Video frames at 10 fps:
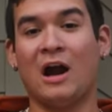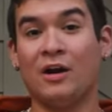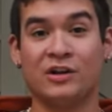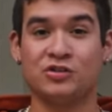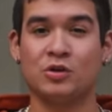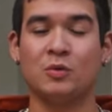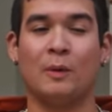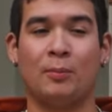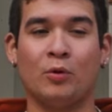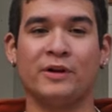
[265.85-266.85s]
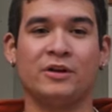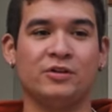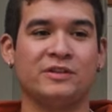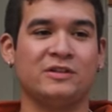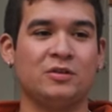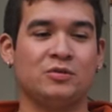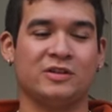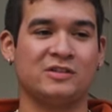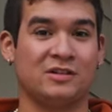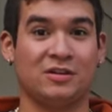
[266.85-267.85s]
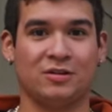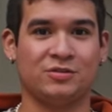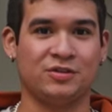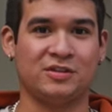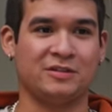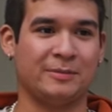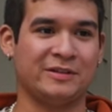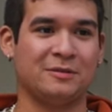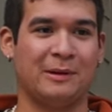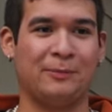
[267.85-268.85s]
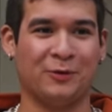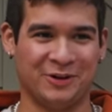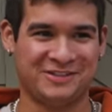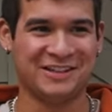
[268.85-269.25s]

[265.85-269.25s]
I already showed her what port it goes into, just, you know, so she doesn't mess up my ports.